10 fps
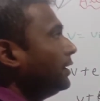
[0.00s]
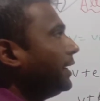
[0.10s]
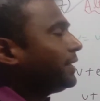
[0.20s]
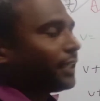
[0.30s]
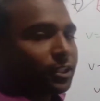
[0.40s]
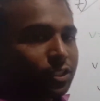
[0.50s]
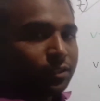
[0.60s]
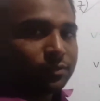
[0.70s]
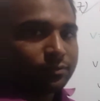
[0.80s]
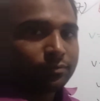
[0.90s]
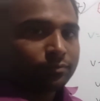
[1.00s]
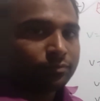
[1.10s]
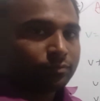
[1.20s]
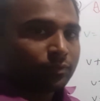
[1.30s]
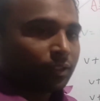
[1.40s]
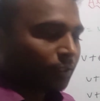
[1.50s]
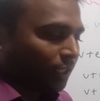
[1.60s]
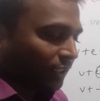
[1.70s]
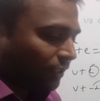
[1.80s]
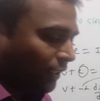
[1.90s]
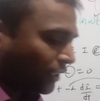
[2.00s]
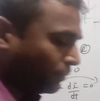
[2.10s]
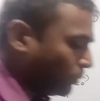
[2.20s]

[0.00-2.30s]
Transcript: inductor. So let us